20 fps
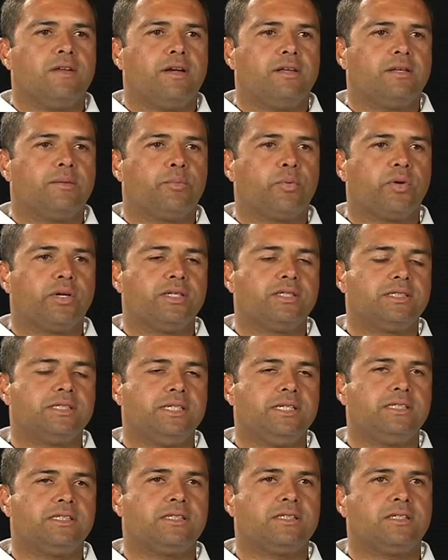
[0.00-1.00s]
and the
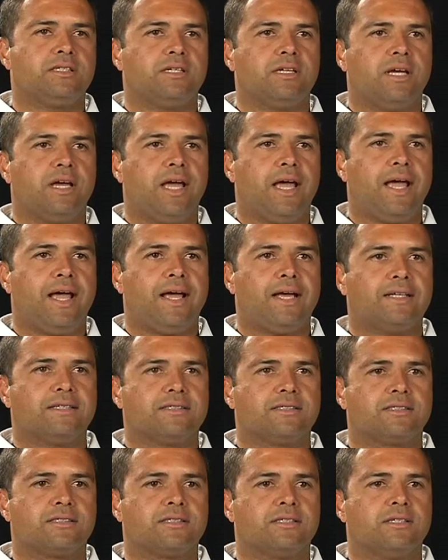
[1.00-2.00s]
preseason
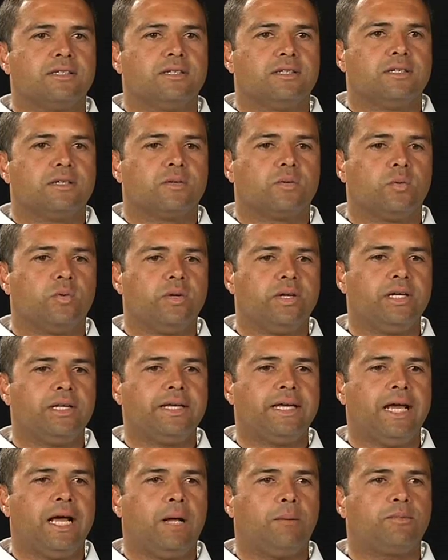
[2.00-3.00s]
has
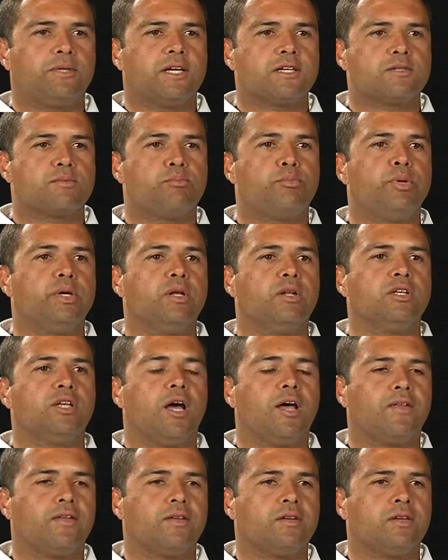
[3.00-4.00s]
really helped us build
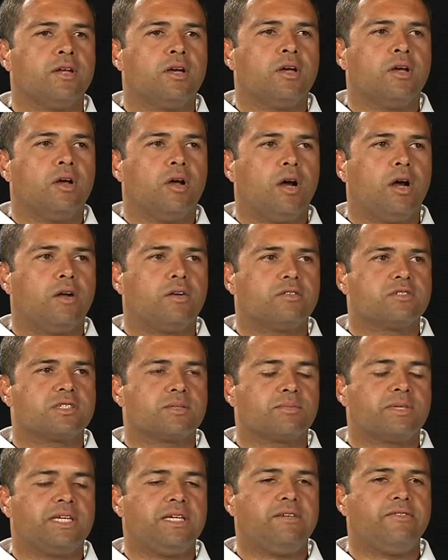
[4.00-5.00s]
on, on
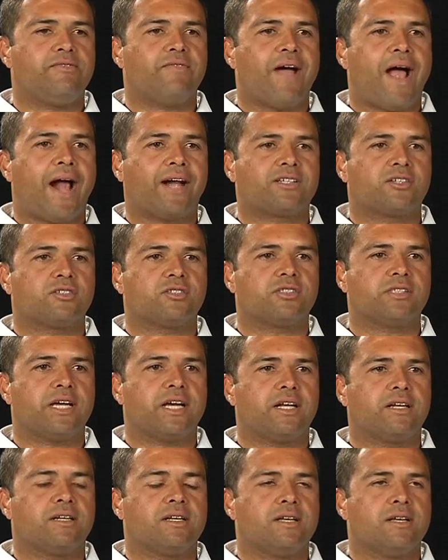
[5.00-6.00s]
some key factors
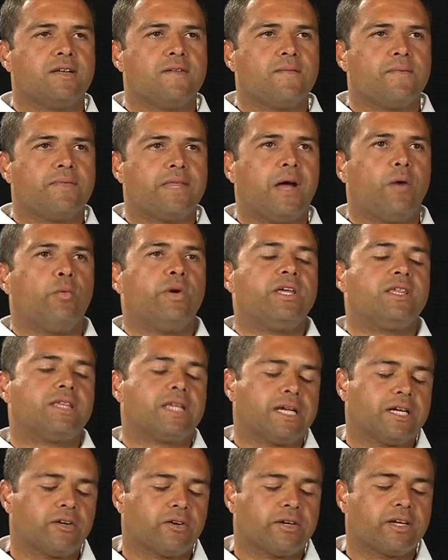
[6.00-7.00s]
that, that we
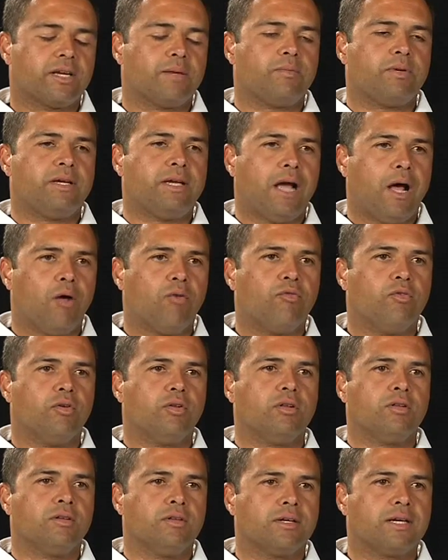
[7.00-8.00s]
think are going to be
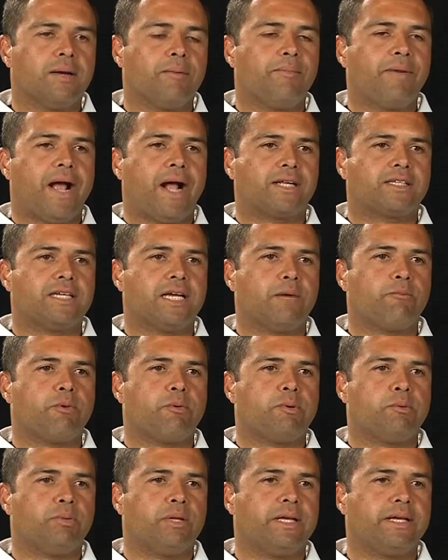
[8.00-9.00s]
helpful come Pac ten
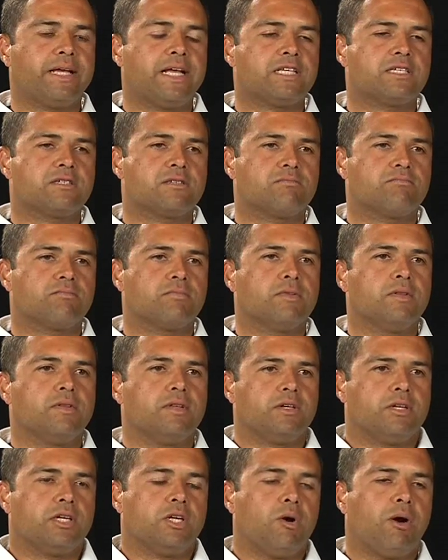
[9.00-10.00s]
when we play against,
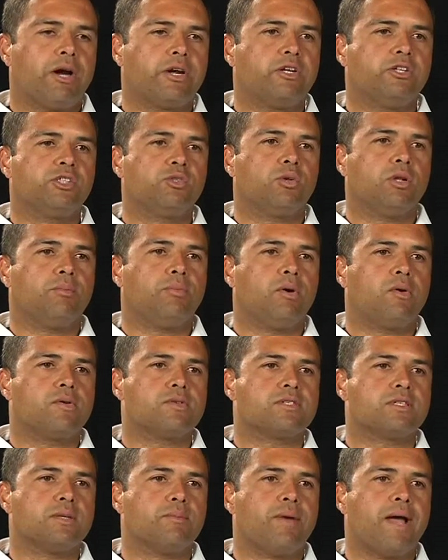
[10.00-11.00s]
you know, our usual
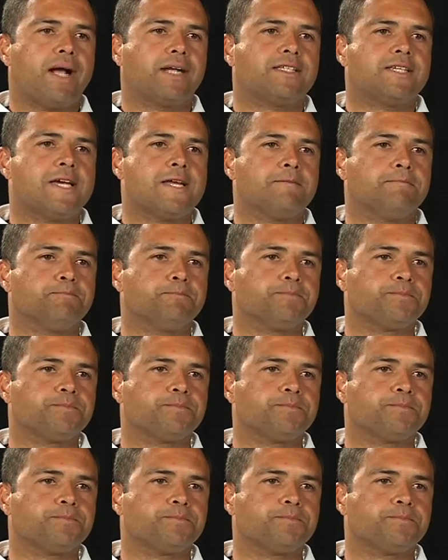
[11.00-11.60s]
opponents in the Pac ten.